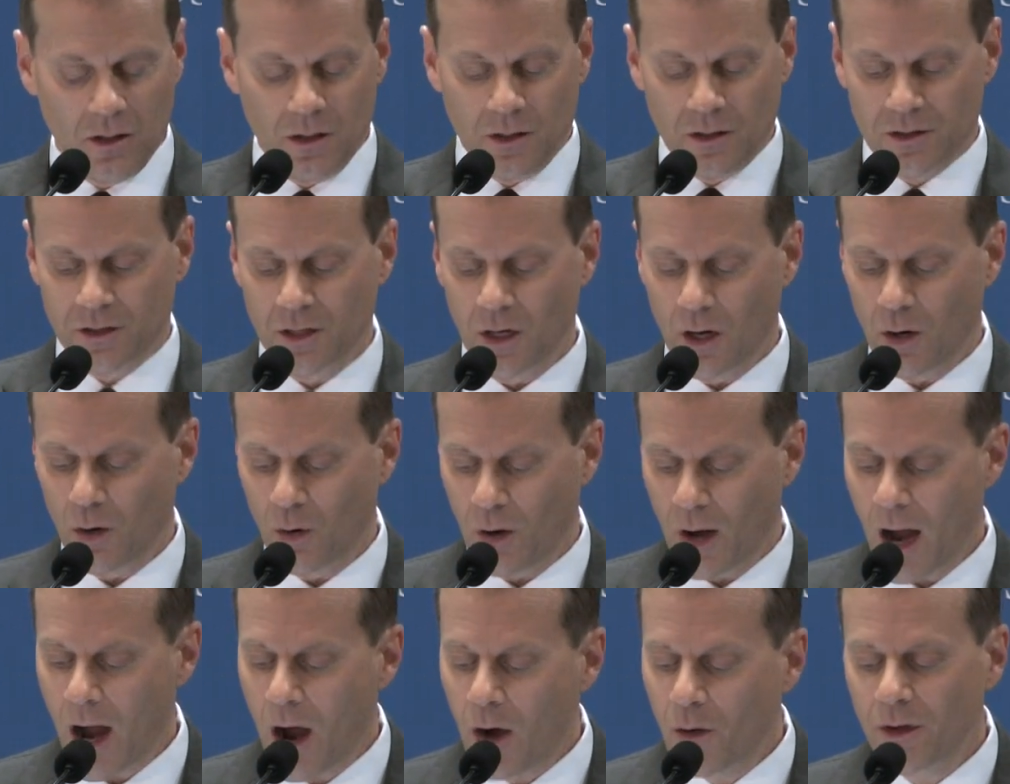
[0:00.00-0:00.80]
So
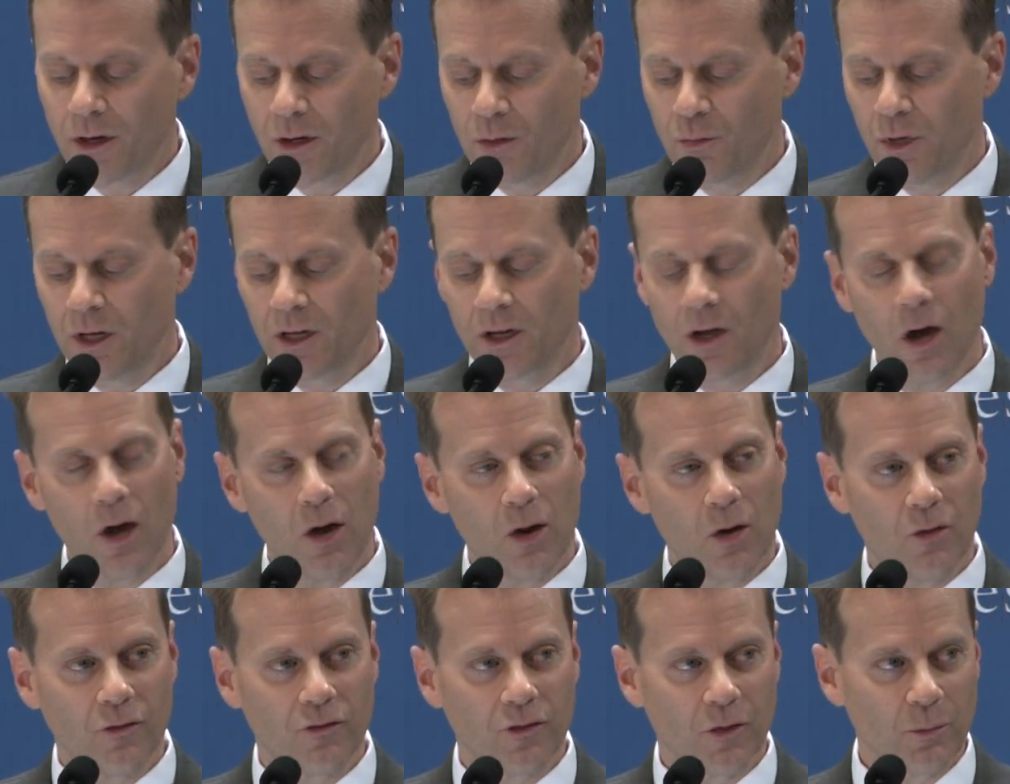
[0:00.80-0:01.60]
how did we
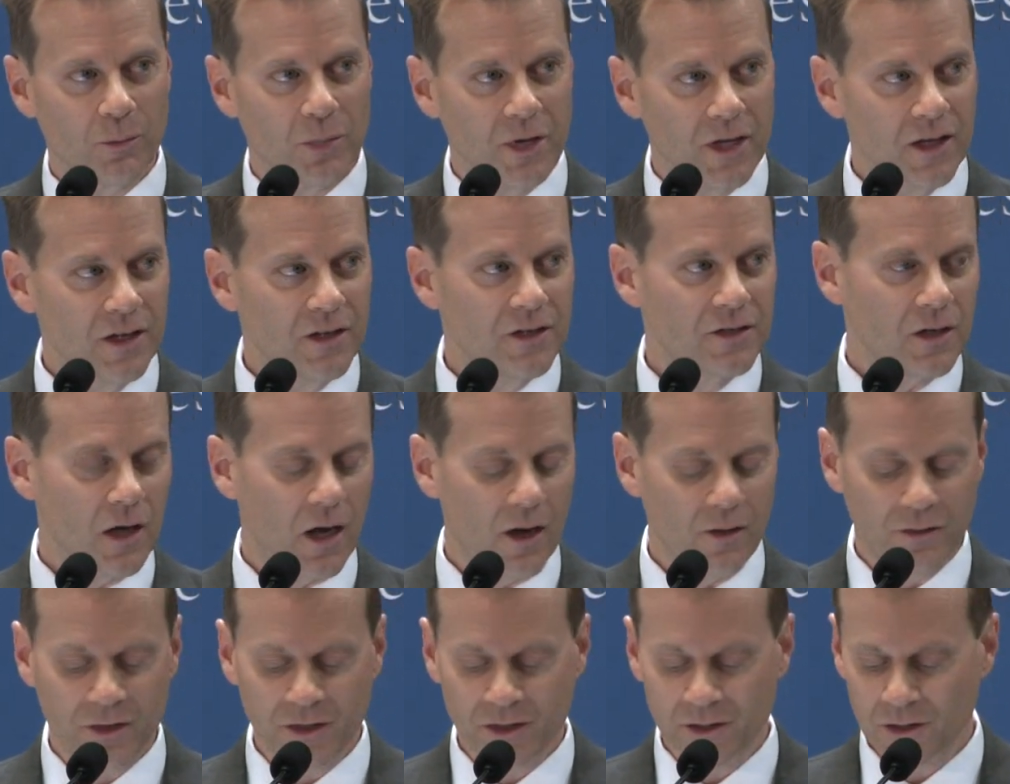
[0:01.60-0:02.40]
go from peace
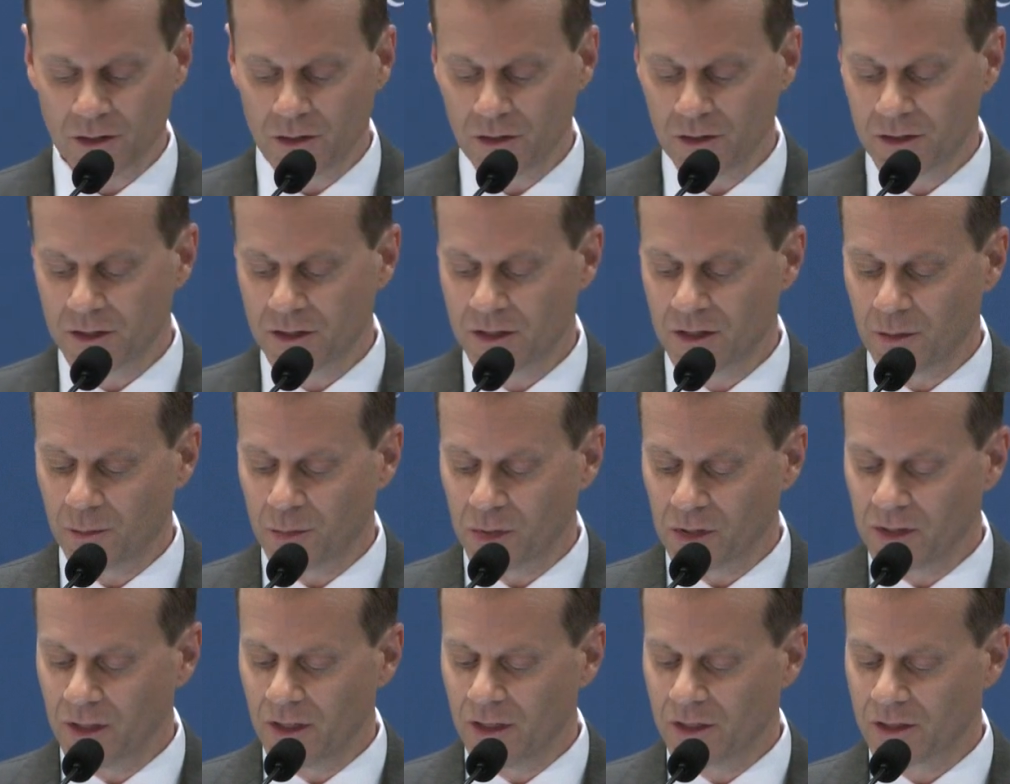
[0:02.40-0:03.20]
officers to
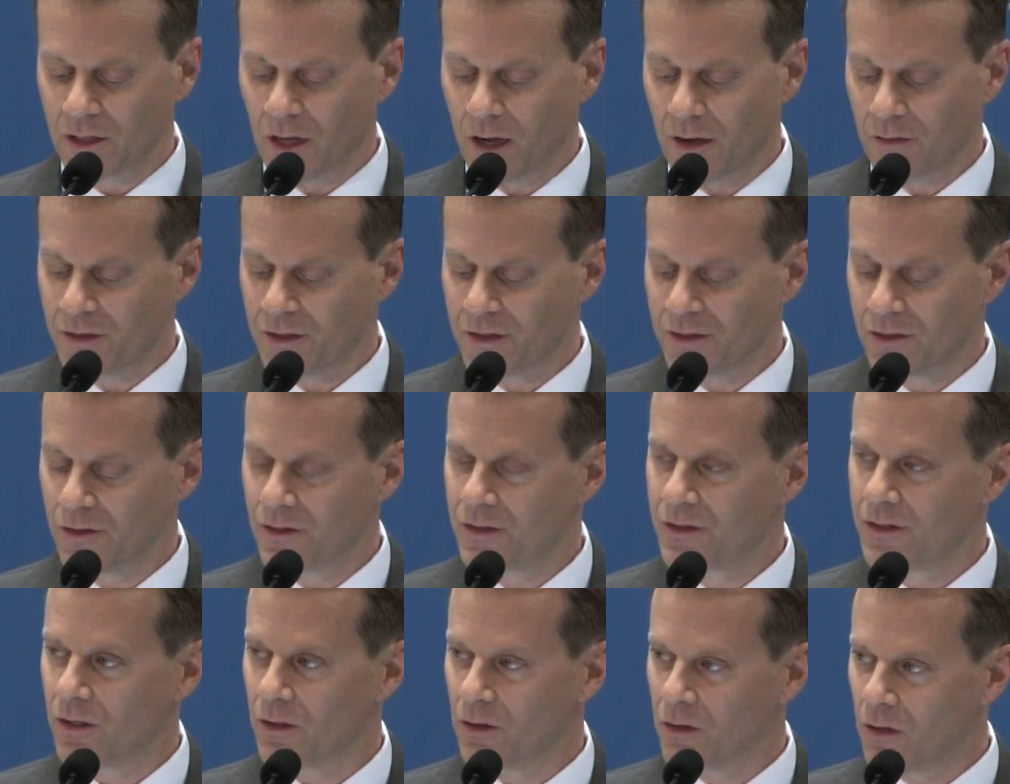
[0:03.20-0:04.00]
police
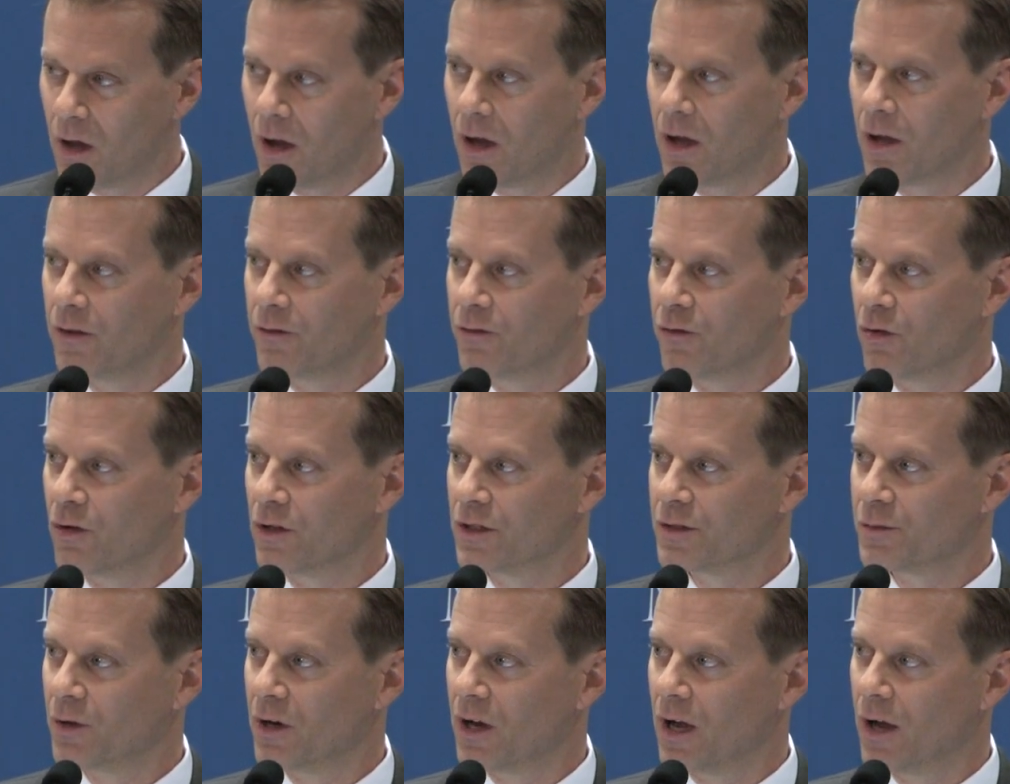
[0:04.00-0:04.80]
officers to law
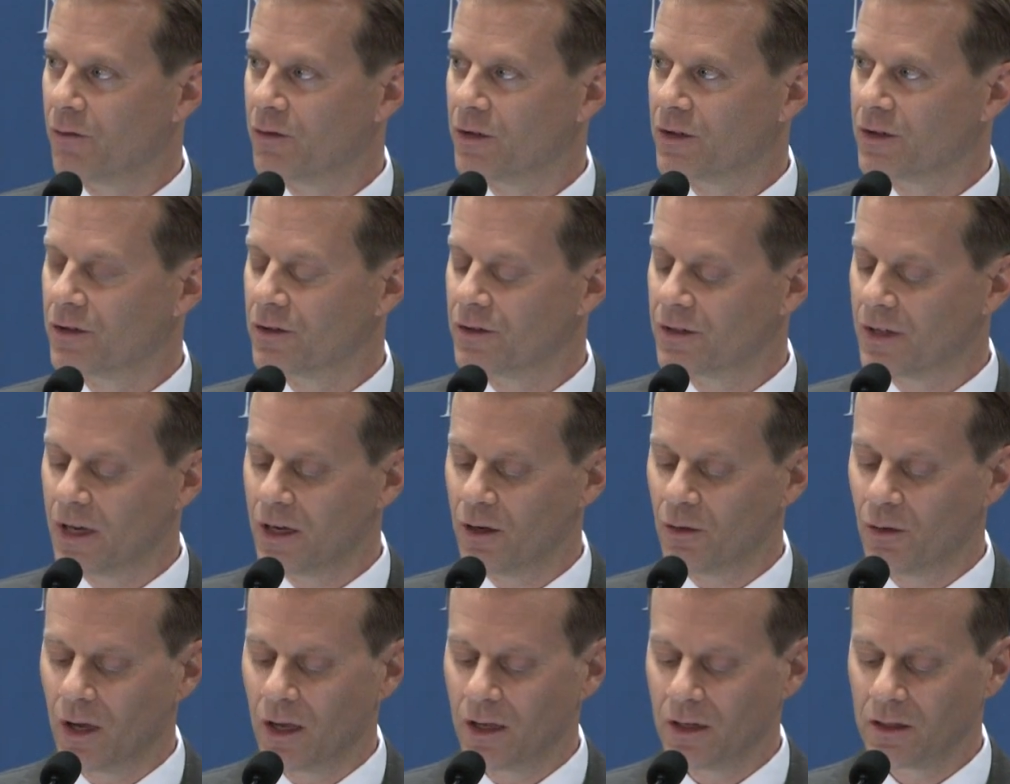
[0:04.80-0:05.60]
enforcement officers
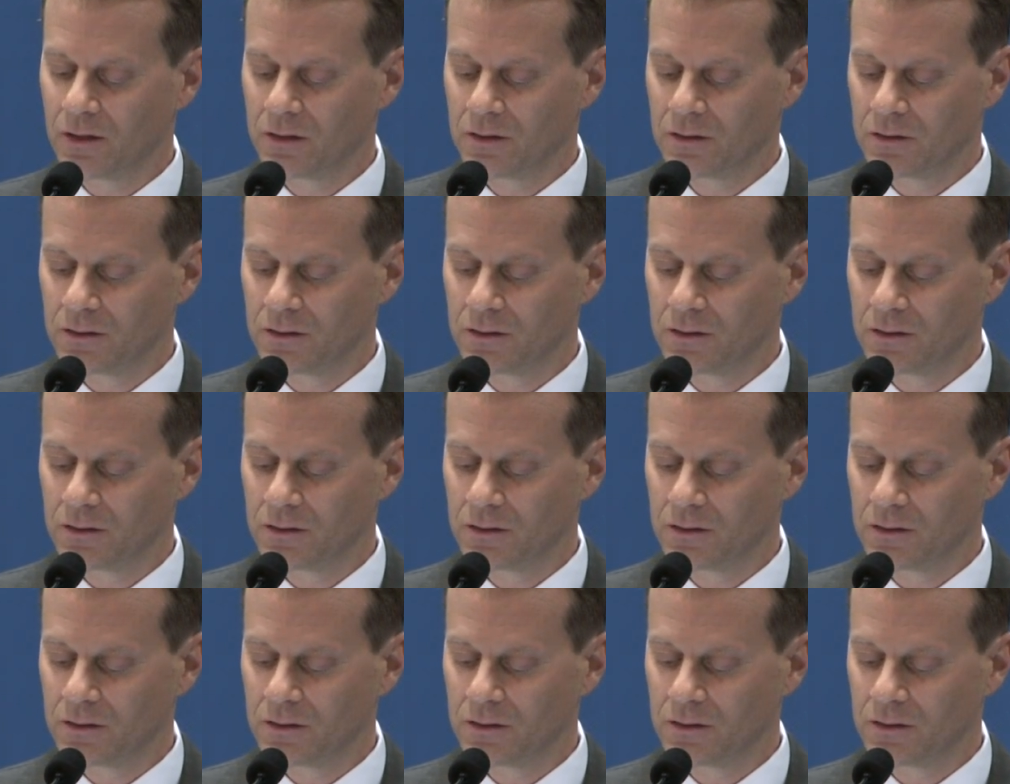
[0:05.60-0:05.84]
anyway?